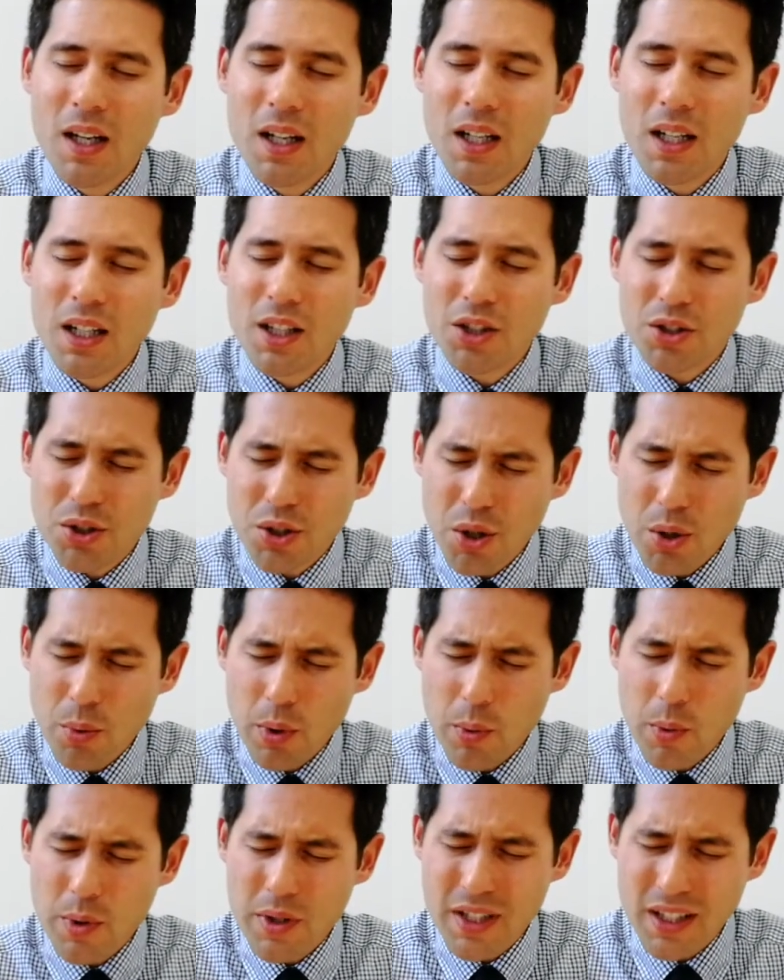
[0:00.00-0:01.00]
that too
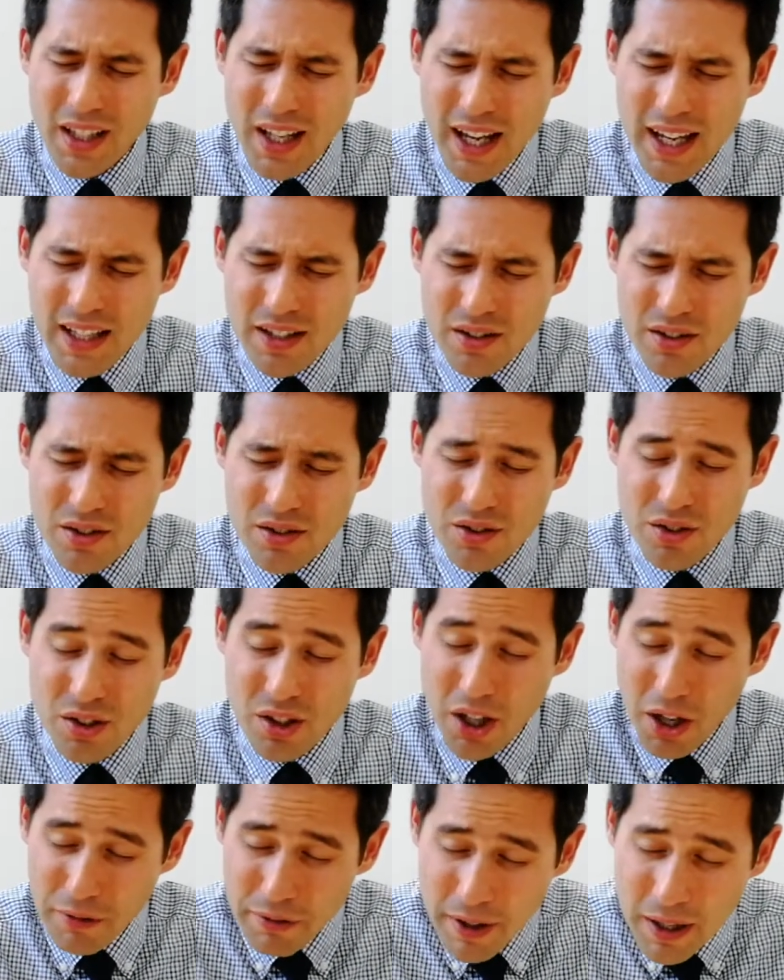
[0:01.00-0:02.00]
we would delight to
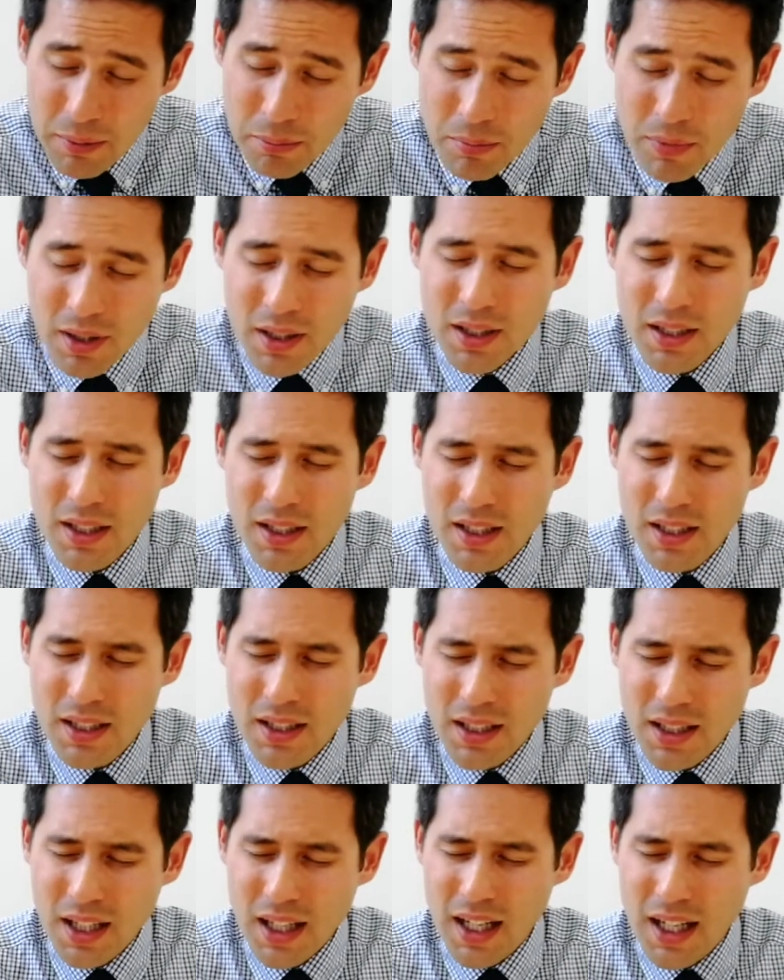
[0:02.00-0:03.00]
love him
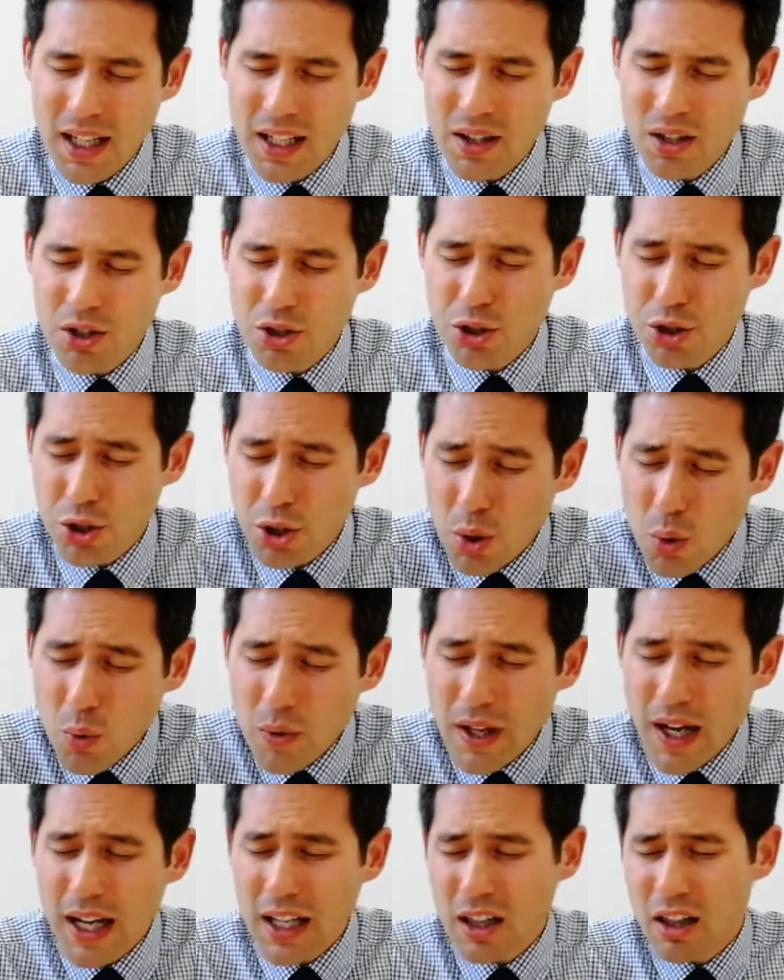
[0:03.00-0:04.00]
and show
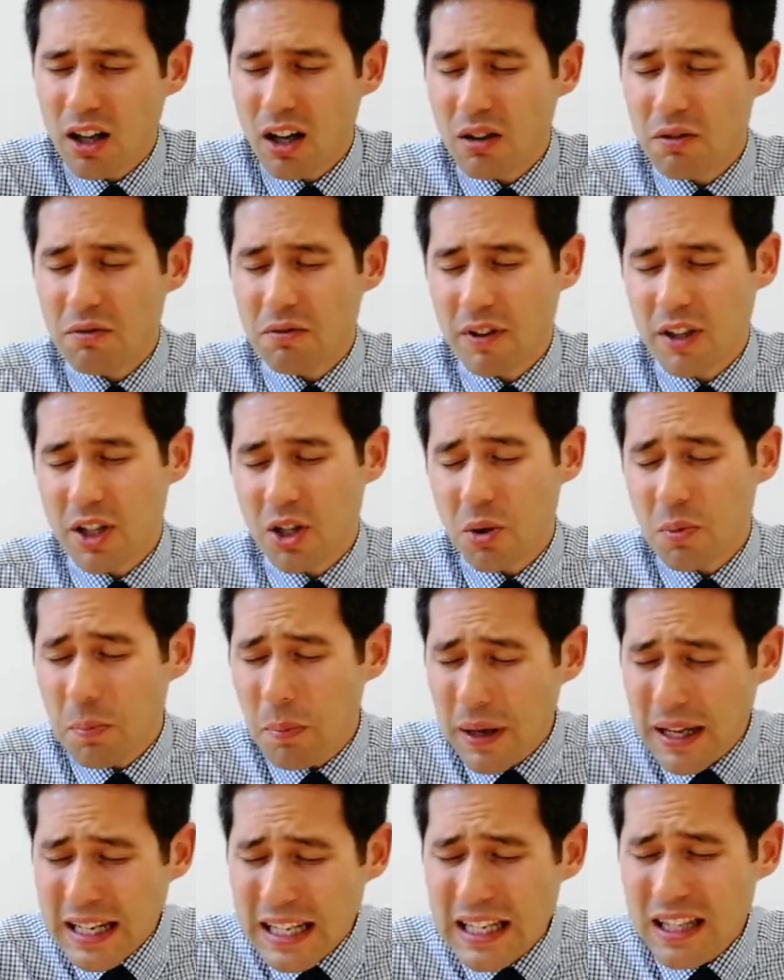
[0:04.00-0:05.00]
that love in
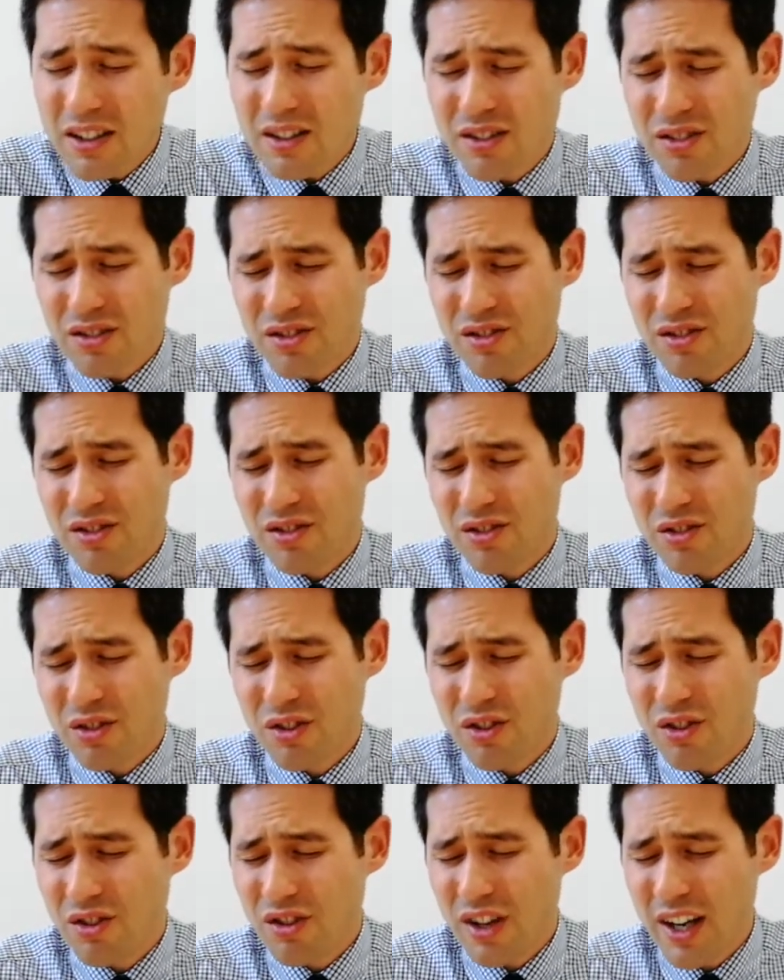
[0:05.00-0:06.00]
obedience
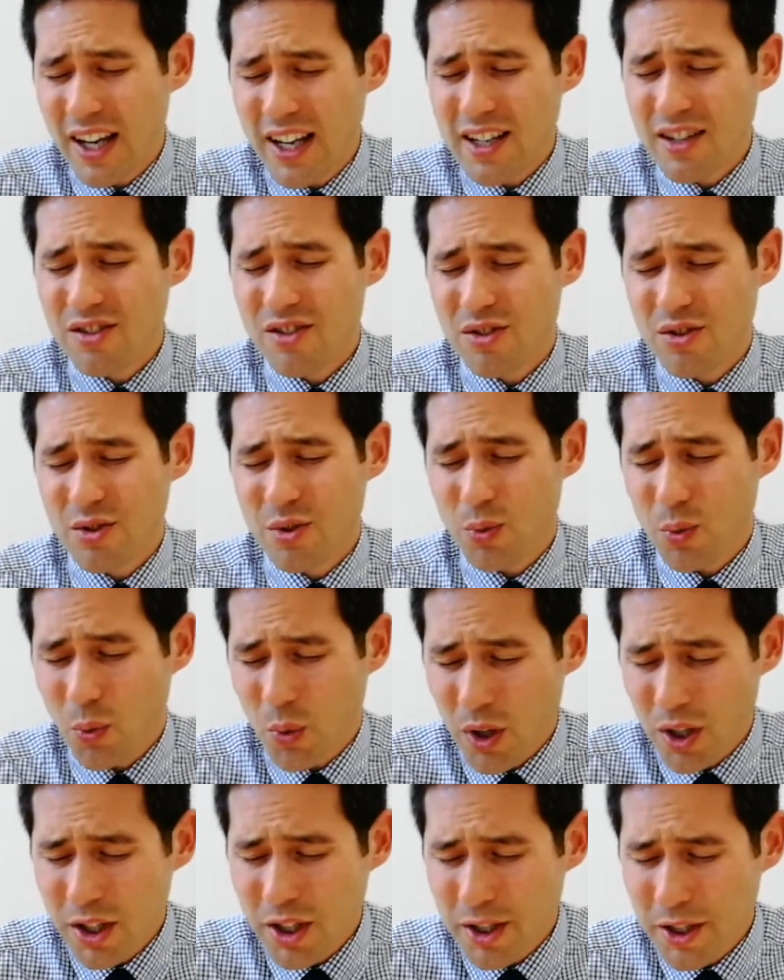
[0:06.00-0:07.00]
to his
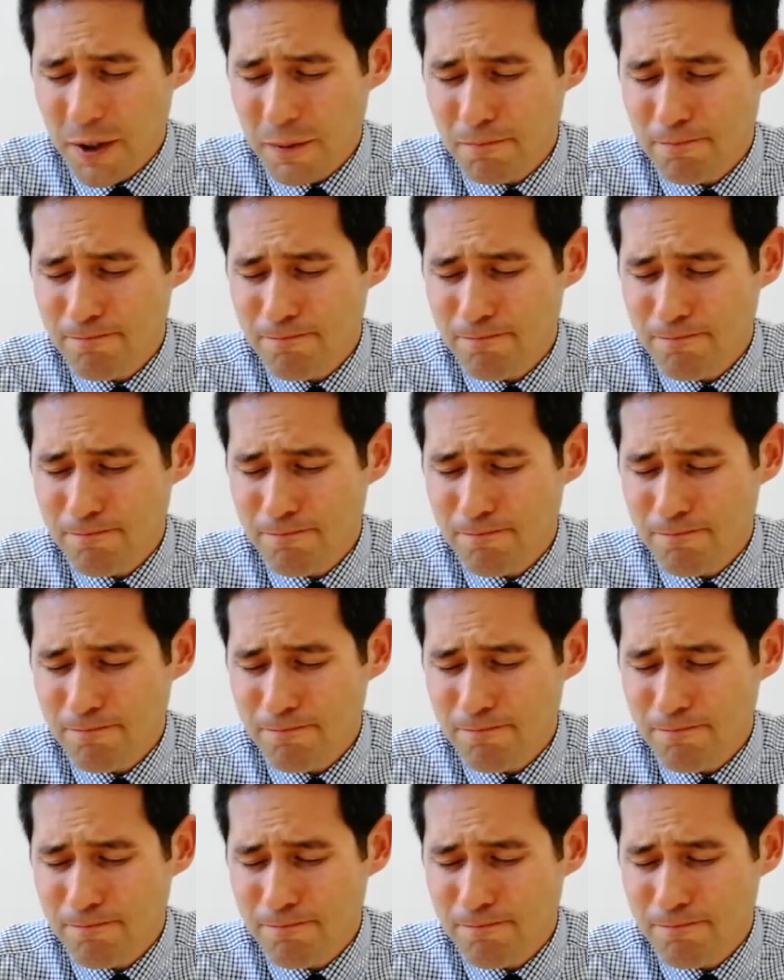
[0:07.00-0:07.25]
word.